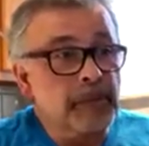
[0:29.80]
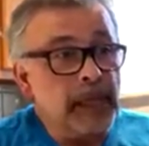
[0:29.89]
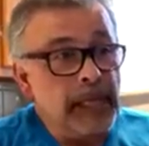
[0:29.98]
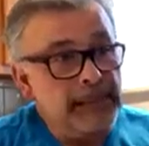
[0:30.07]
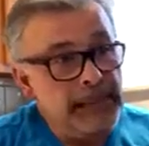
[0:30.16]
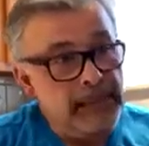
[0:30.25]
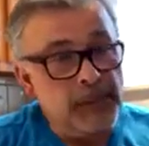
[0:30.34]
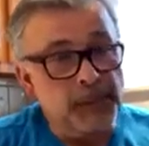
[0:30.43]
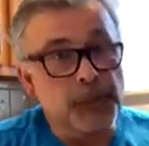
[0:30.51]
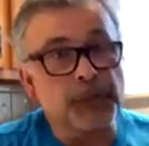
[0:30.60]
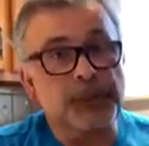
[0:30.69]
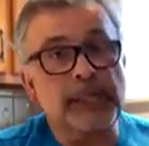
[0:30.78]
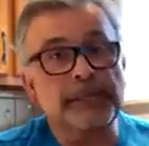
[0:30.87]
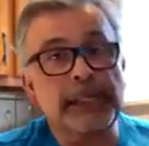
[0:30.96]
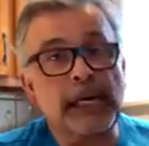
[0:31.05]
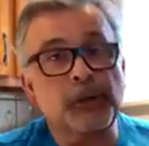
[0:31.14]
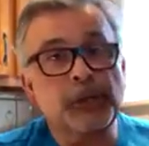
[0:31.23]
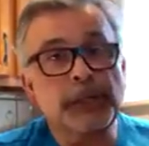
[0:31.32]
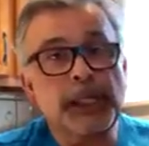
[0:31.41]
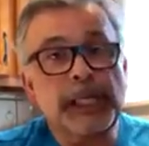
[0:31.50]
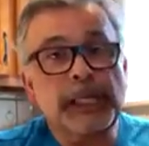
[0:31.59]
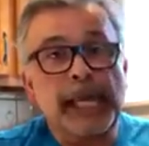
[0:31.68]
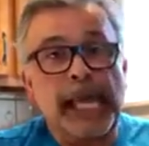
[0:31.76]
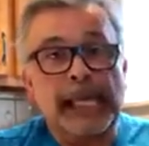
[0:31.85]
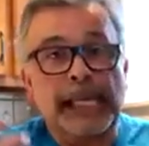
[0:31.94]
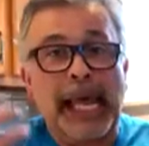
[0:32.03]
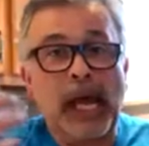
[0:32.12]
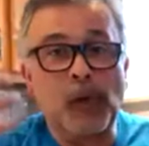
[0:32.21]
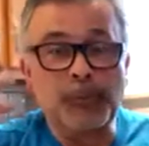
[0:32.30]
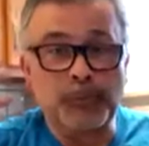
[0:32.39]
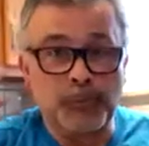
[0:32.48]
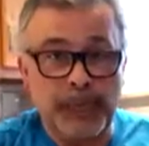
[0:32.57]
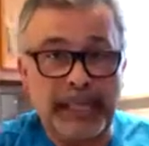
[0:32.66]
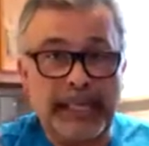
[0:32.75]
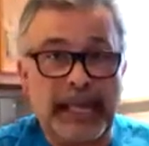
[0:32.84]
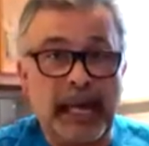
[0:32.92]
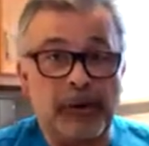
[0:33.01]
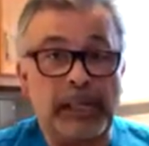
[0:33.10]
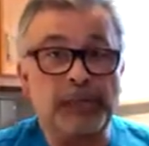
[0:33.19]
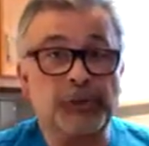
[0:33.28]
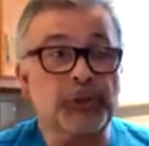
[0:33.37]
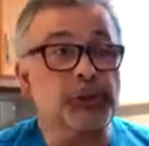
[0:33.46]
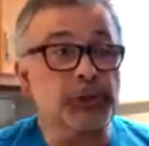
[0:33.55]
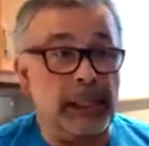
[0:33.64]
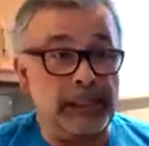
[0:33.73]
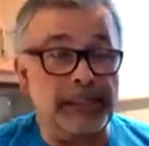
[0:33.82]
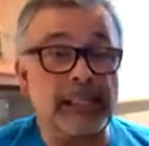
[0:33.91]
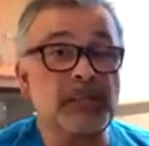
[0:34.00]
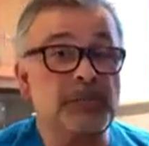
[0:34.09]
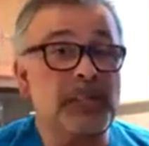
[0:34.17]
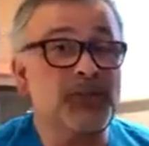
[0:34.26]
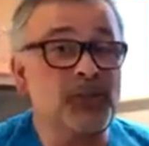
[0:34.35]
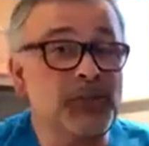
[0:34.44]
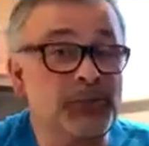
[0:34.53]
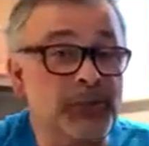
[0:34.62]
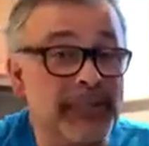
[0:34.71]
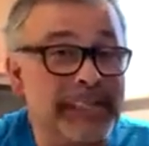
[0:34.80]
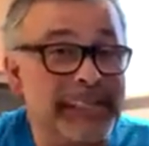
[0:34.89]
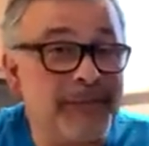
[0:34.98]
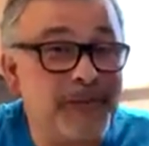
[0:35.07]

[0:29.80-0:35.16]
it tends to push your tummy out and it helps bring the air into your lungs, especially to the